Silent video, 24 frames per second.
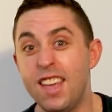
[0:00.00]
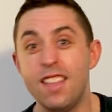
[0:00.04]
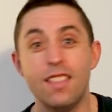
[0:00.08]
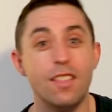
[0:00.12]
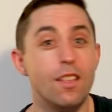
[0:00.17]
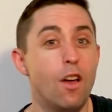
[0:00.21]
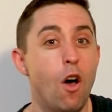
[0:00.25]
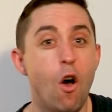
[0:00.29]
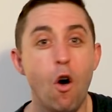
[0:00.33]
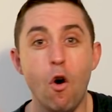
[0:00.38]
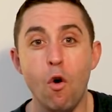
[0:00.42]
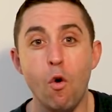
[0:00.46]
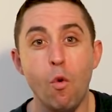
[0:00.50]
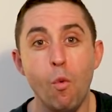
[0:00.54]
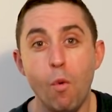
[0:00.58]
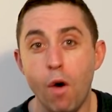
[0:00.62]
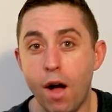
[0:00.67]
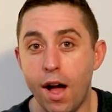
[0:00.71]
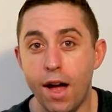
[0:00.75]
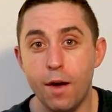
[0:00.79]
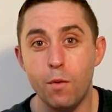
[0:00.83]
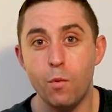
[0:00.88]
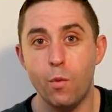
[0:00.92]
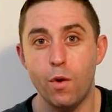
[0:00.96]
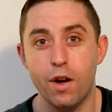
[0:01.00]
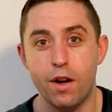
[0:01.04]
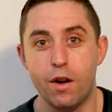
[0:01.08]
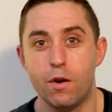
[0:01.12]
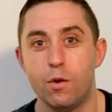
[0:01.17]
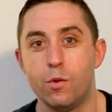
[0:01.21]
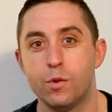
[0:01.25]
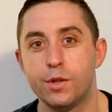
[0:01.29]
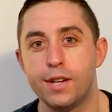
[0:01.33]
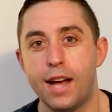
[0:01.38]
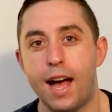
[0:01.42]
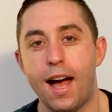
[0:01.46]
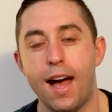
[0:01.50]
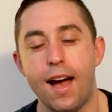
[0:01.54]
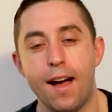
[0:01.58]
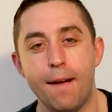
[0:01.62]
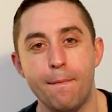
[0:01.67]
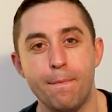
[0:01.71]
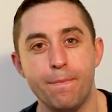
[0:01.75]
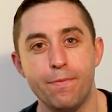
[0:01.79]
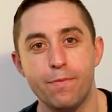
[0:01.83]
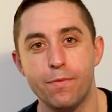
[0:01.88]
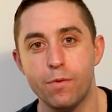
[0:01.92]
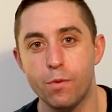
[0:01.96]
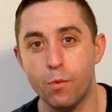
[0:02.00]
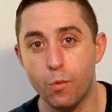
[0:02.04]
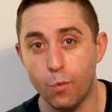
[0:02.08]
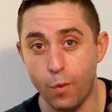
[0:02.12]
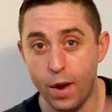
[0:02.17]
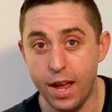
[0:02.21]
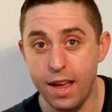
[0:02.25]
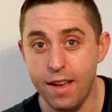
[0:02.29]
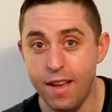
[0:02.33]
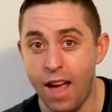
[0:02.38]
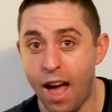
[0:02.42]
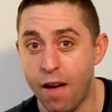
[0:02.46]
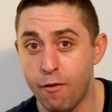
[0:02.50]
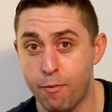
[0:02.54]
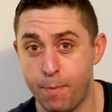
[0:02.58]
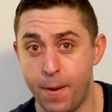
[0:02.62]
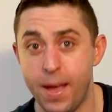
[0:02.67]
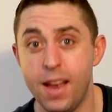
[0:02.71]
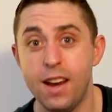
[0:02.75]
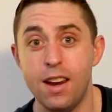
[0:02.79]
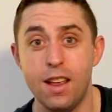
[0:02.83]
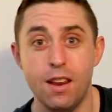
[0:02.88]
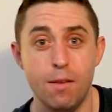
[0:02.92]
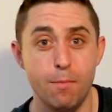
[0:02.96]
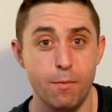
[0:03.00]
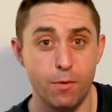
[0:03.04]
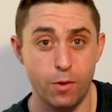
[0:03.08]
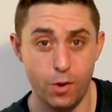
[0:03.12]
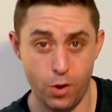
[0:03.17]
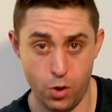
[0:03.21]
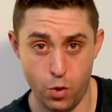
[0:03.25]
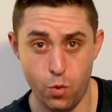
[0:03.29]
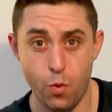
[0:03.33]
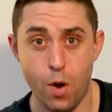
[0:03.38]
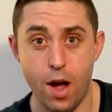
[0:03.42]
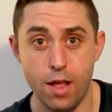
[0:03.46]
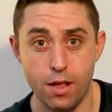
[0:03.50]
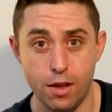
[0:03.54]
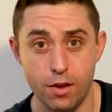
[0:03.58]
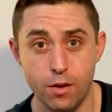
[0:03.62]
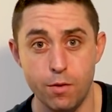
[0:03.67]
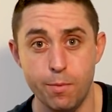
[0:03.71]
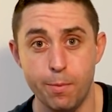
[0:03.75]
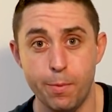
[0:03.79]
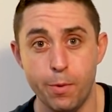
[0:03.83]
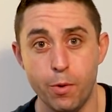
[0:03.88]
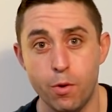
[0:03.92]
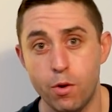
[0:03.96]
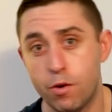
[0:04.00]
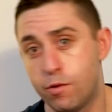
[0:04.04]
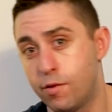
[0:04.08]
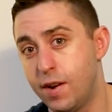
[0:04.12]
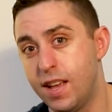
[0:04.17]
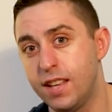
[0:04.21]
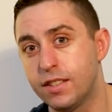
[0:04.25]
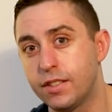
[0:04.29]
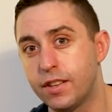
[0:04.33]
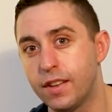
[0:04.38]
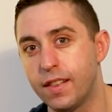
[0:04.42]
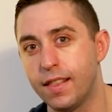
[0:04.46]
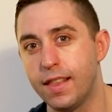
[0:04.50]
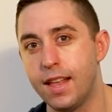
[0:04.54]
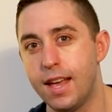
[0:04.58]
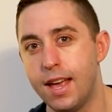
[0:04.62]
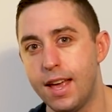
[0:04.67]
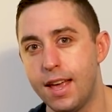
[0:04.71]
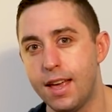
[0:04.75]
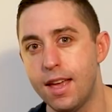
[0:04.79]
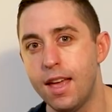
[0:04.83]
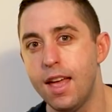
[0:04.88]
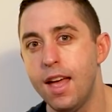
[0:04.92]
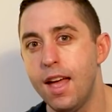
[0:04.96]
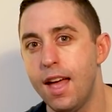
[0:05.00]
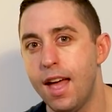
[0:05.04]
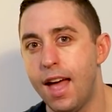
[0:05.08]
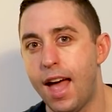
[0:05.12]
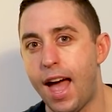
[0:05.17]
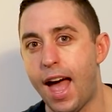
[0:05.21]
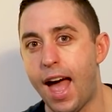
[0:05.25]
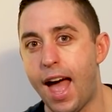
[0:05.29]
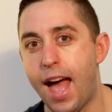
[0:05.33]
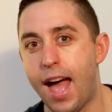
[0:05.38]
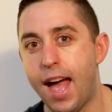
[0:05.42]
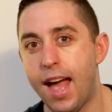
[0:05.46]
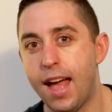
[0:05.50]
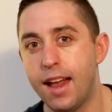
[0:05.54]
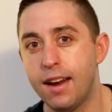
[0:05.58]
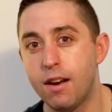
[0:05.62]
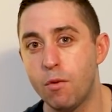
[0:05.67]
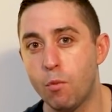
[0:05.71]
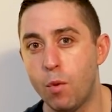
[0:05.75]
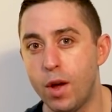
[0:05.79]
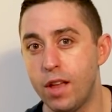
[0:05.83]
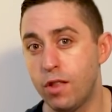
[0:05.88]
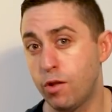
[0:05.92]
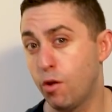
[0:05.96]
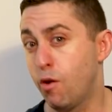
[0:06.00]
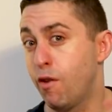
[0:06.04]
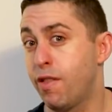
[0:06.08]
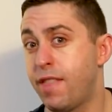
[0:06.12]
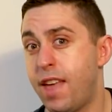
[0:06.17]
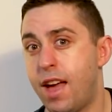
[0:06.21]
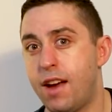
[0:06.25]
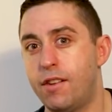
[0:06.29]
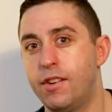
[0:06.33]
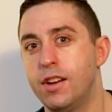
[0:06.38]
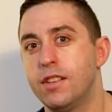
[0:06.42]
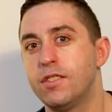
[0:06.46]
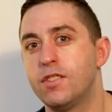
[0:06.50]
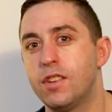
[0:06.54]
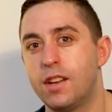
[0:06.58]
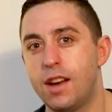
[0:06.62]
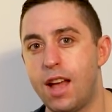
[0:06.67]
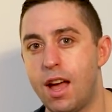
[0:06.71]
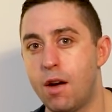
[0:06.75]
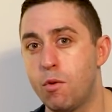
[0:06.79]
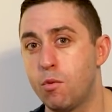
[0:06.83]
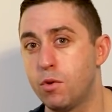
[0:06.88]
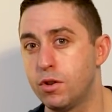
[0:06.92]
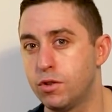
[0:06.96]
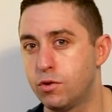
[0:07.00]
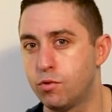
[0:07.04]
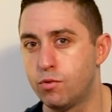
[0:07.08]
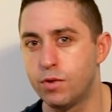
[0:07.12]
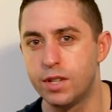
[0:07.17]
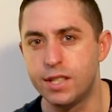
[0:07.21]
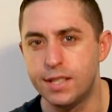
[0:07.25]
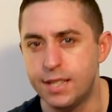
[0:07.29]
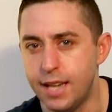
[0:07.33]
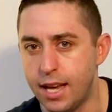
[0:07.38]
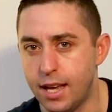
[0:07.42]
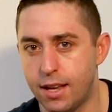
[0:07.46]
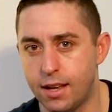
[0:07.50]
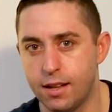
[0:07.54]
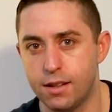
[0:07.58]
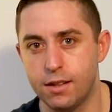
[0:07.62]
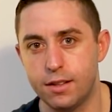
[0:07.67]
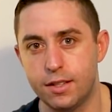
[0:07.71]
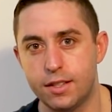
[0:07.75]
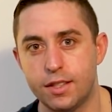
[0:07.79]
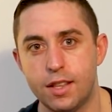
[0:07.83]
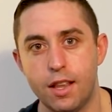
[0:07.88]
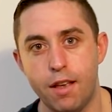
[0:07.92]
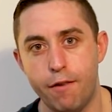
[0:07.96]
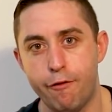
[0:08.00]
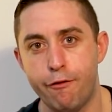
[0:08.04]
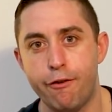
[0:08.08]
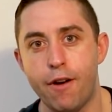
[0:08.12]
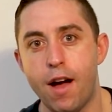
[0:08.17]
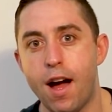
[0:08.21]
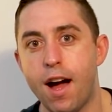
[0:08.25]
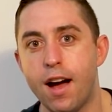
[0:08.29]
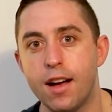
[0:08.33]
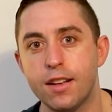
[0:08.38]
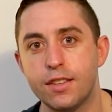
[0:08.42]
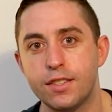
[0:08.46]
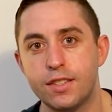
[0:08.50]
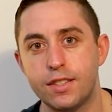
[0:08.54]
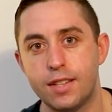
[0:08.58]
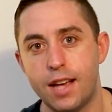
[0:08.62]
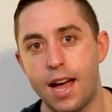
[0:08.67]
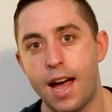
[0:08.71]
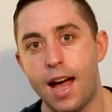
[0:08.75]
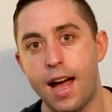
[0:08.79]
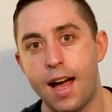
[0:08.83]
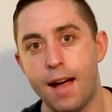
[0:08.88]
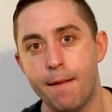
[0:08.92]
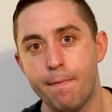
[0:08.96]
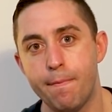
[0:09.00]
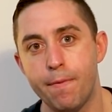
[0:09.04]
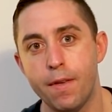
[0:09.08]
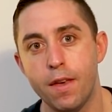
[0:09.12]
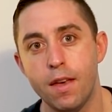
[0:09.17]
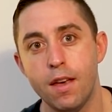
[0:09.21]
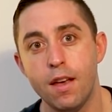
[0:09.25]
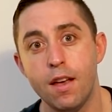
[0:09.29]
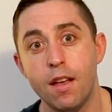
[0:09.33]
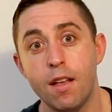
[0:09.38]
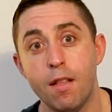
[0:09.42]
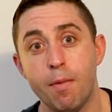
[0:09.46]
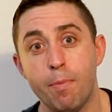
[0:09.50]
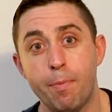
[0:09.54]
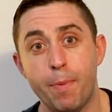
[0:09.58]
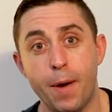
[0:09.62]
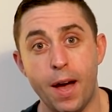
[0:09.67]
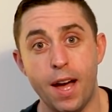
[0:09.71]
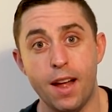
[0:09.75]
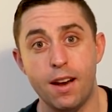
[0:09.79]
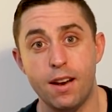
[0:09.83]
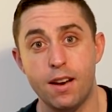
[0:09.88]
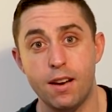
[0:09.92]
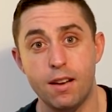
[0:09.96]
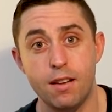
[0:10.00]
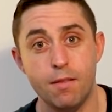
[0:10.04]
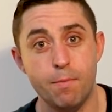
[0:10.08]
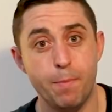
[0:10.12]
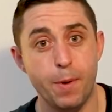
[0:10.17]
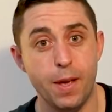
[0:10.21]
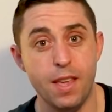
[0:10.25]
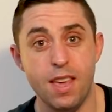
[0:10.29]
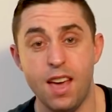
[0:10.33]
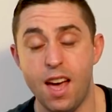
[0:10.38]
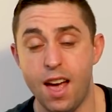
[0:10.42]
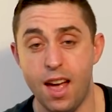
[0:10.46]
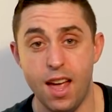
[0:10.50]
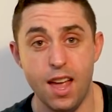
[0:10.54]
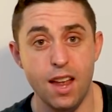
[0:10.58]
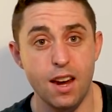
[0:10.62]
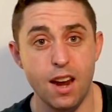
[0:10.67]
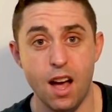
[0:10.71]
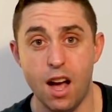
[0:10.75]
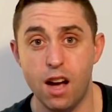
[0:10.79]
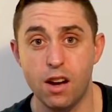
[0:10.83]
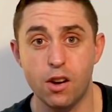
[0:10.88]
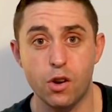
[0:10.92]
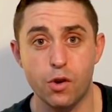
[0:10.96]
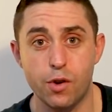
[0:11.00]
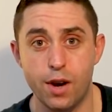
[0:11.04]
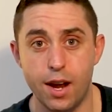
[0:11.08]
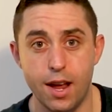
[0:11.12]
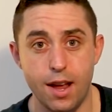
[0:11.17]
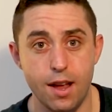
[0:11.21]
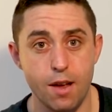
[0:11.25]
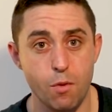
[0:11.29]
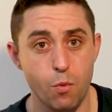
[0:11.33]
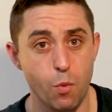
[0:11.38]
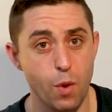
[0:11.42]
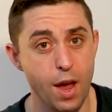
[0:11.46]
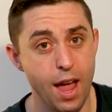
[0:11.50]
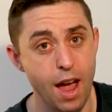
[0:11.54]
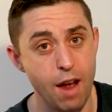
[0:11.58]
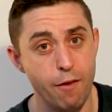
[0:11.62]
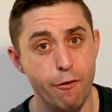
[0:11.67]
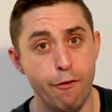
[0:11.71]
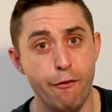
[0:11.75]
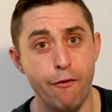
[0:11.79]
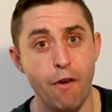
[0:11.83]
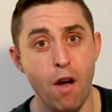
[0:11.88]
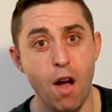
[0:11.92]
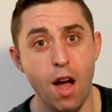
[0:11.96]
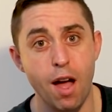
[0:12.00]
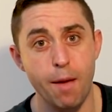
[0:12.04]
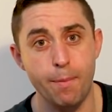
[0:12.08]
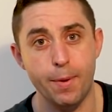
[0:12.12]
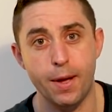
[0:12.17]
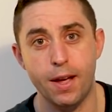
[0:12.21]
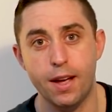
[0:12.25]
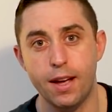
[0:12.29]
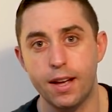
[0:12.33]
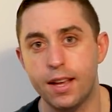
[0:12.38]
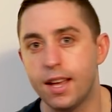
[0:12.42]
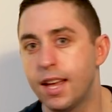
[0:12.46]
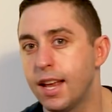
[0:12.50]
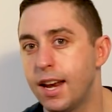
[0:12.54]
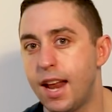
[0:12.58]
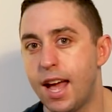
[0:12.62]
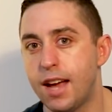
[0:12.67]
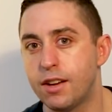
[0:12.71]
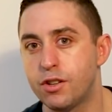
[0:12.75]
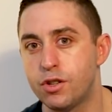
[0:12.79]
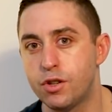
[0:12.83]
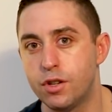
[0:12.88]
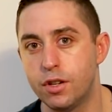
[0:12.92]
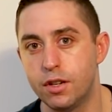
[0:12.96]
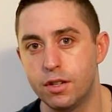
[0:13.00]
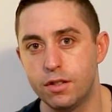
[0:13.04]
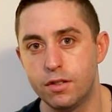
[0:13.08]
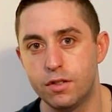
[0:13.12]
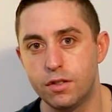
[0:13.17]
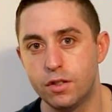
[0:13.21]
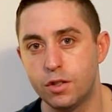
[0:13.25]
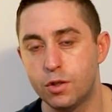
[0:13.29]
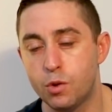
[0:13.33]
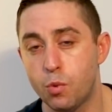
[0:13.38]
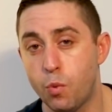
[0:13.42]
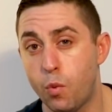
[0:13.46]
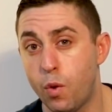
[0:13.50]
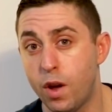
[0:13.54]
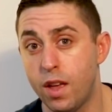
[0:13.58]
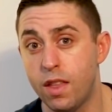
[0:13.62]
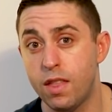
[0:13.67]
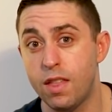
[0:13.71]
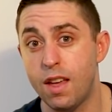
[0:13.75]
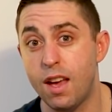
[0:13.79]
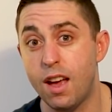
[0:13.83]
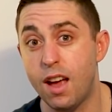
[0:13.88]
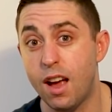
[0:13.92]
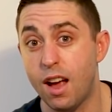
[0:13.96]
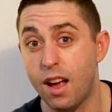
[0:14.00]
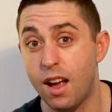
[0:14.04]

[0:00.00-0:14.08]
in the whole wide world. We have been in Kuala Lumpur recently and we thought their internet was ridiculously fast. But yeah, in Hungary, we had fiber connections with,